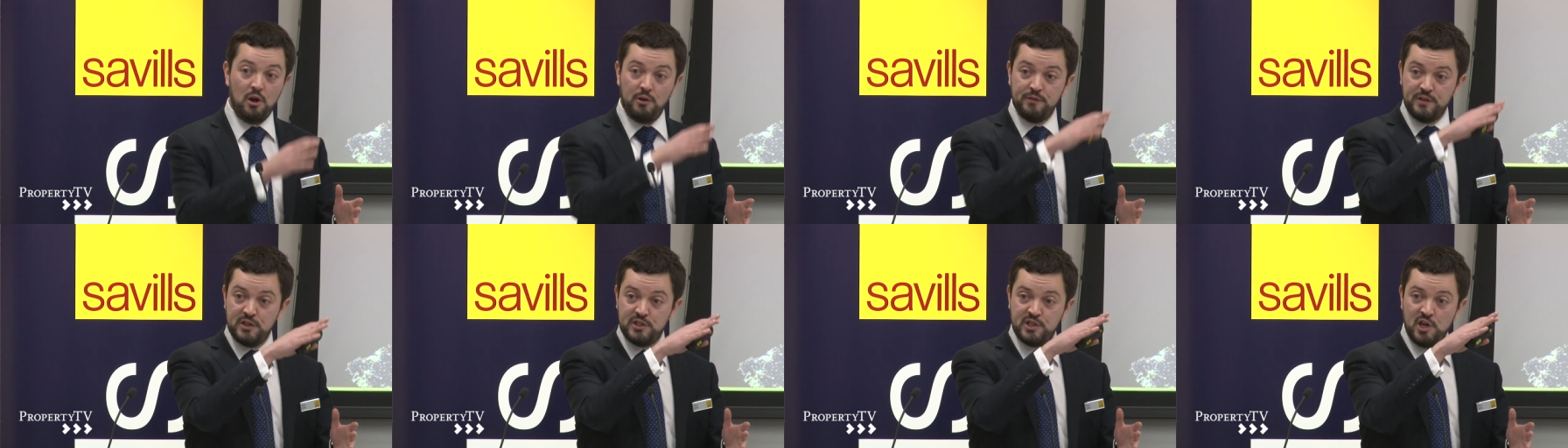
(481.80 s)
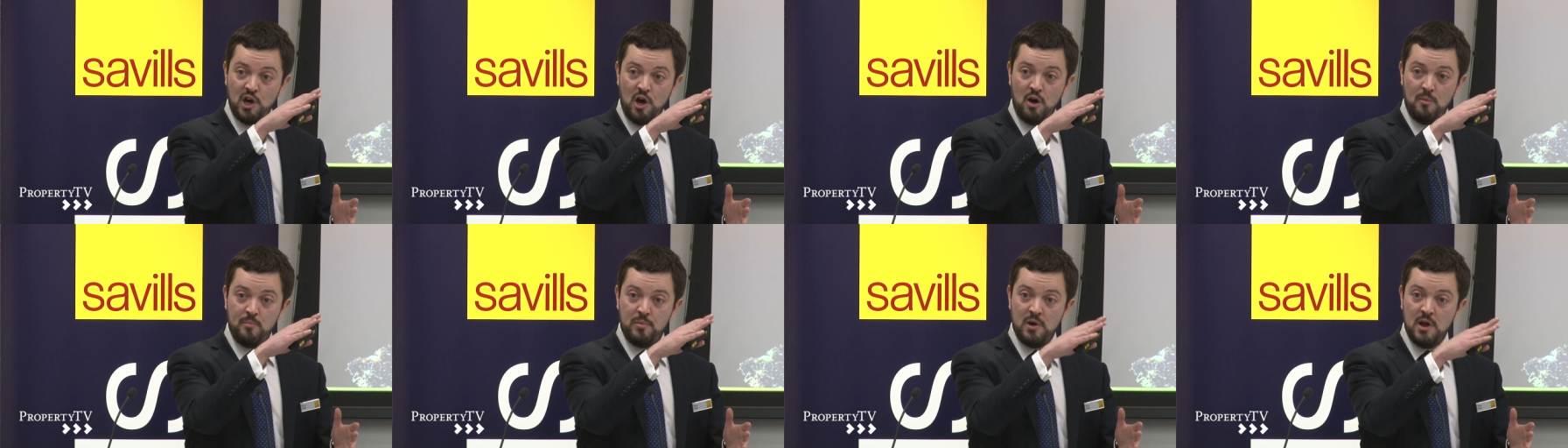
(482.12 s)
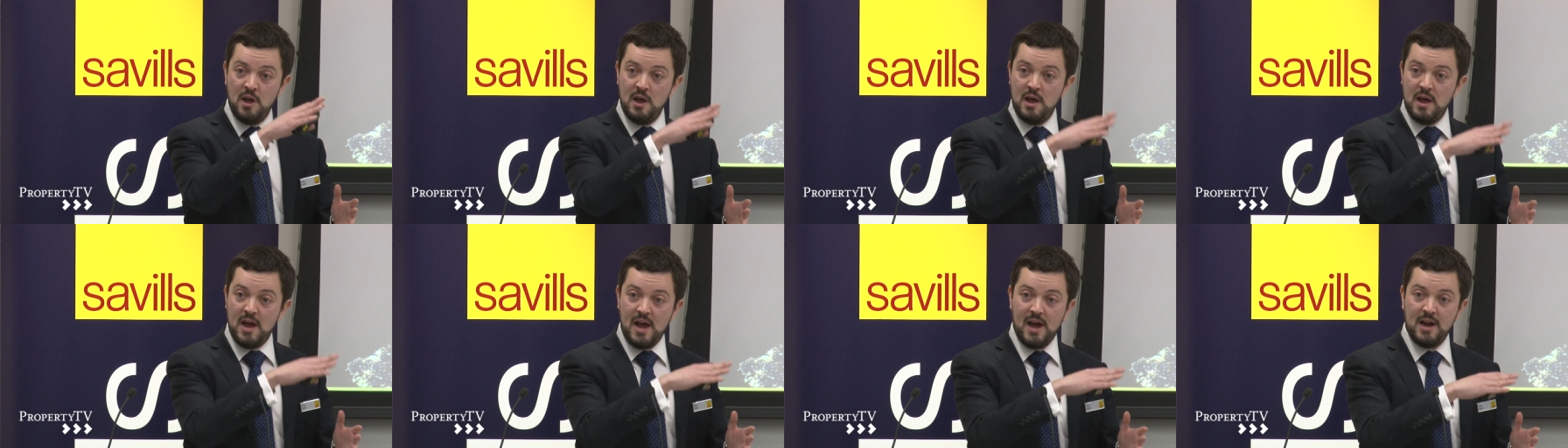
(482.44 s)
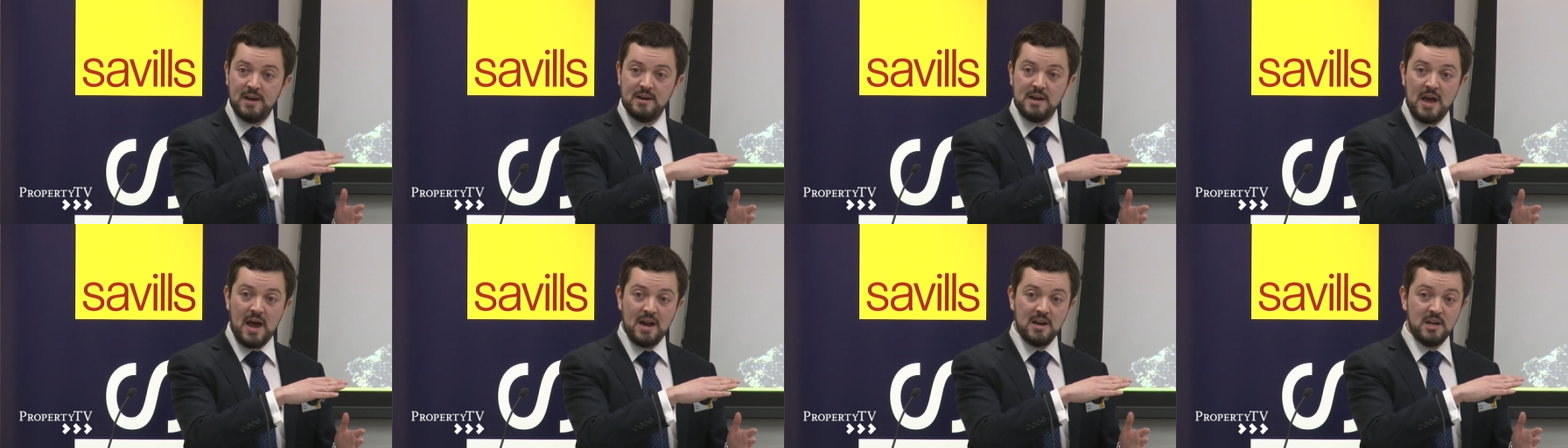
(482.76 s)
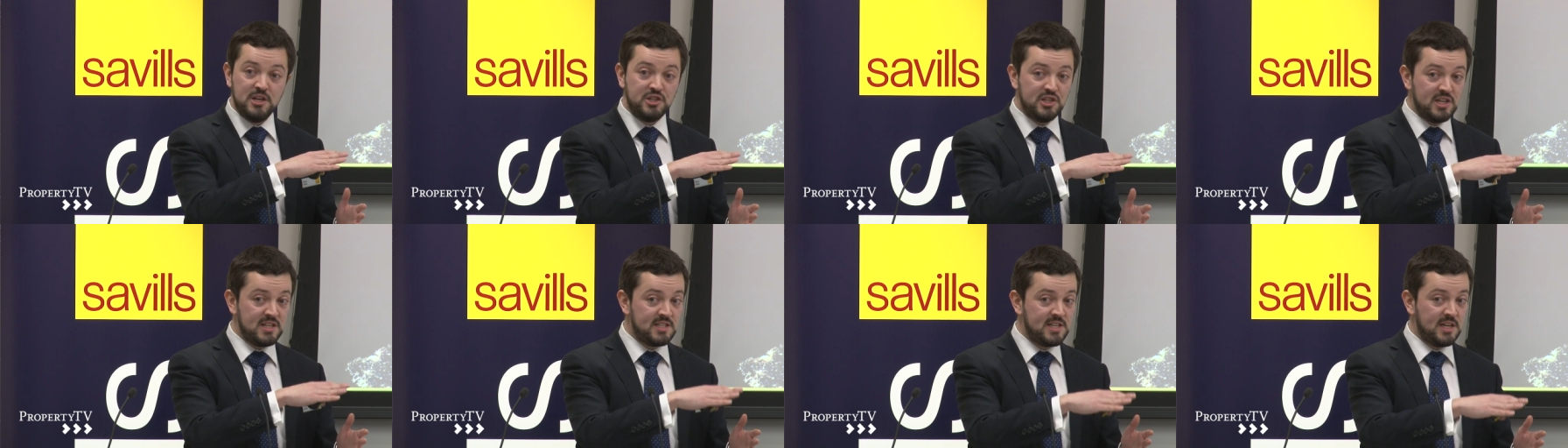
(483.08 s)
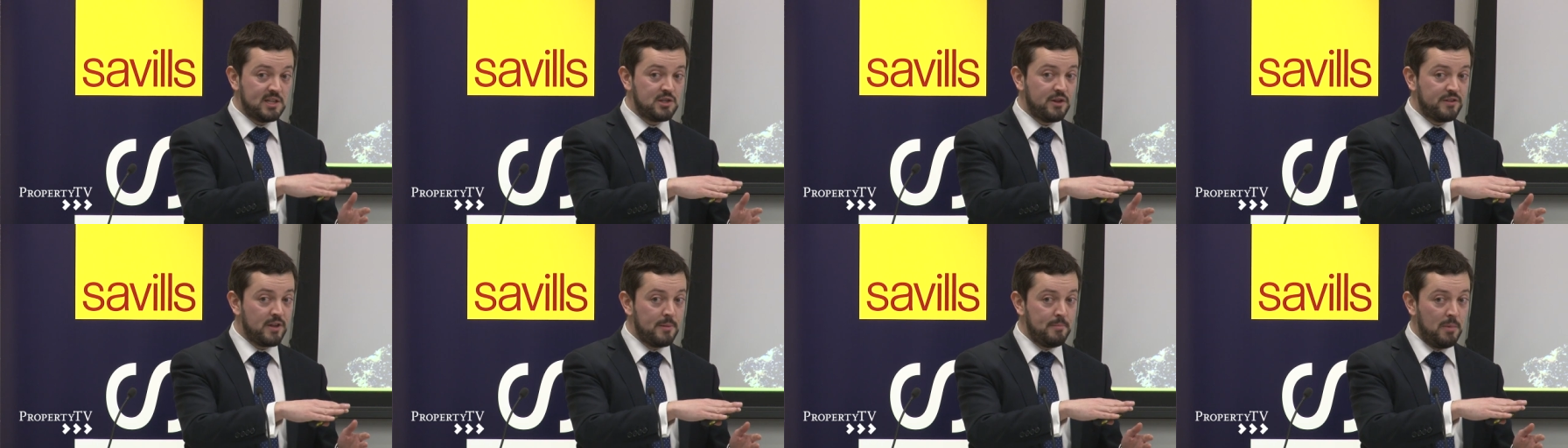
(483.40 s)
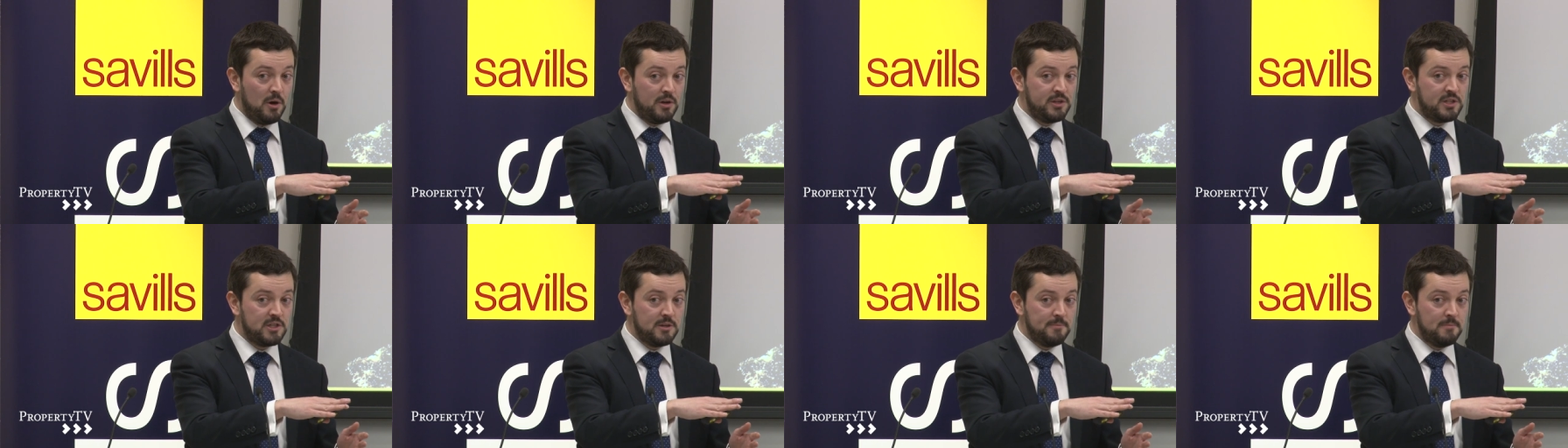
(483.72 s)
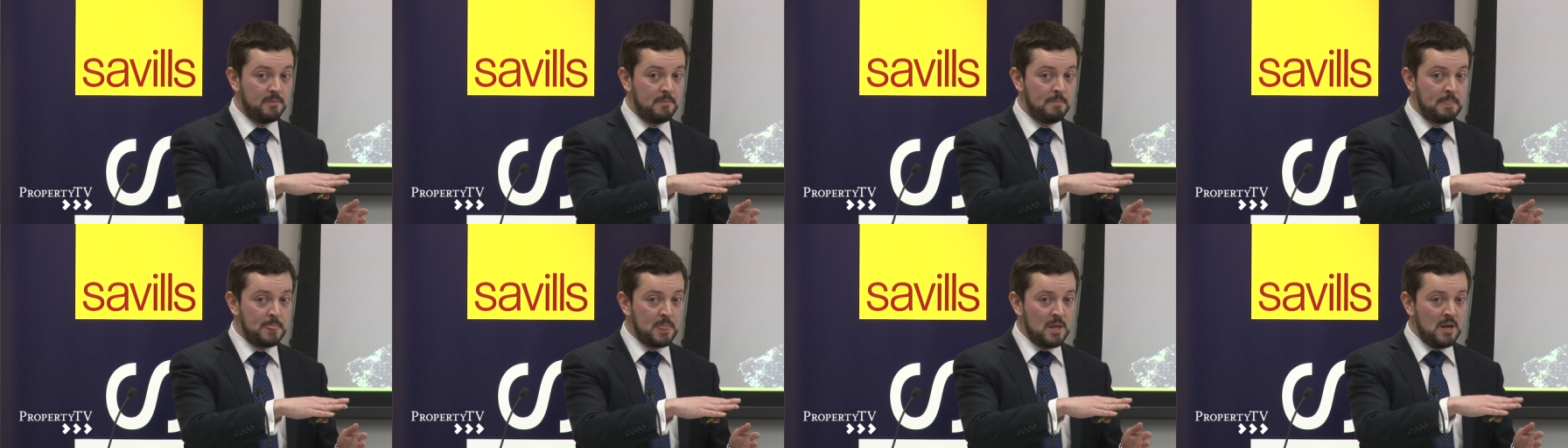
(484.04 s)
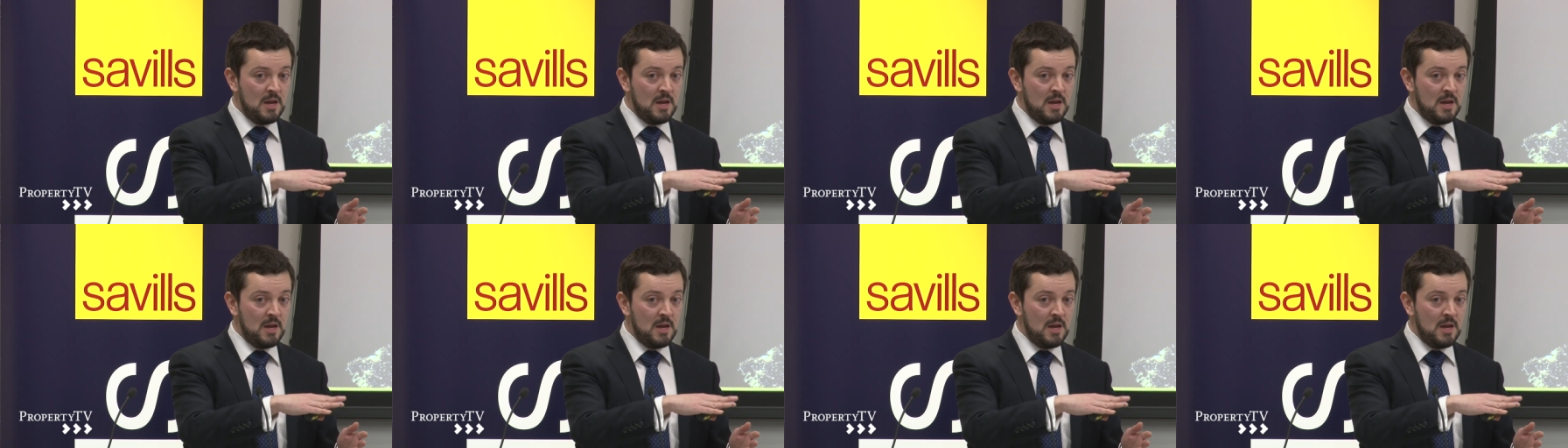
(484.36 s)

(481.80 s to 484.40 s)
on the top and logistics on the bottom.